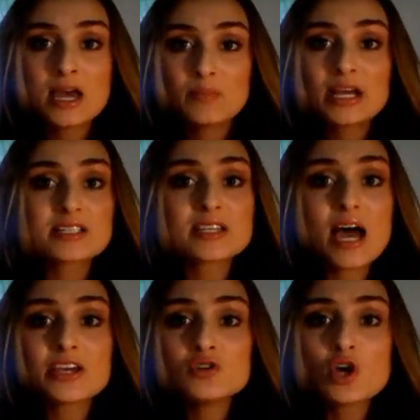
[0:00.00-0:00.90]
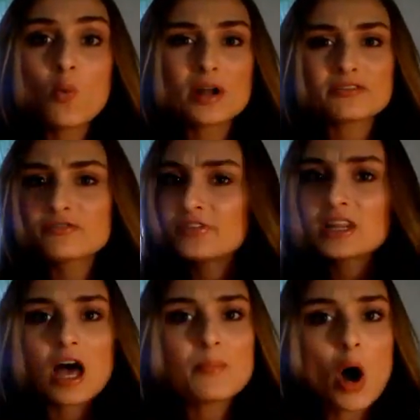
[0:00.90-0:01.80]
Because of that, you don't want to
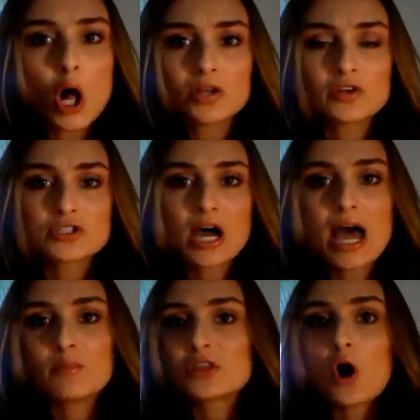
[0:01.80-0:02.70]
fill up all of your time with